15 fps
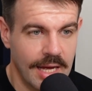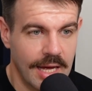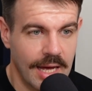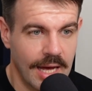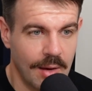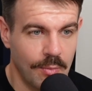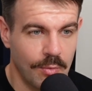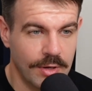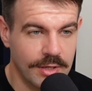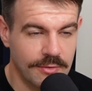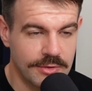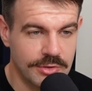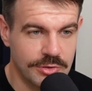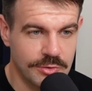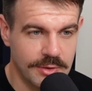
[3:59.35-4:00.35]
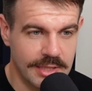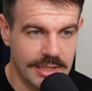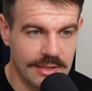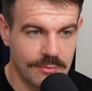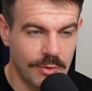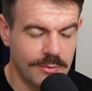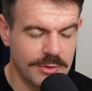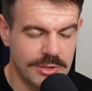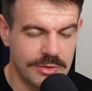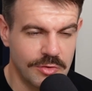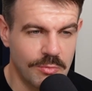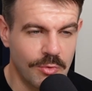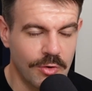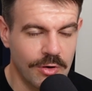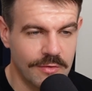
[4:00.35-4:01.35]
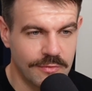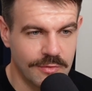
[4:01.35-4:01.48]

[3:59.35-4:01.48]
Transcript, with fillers: um, what you're enjoying, and what we should do more of,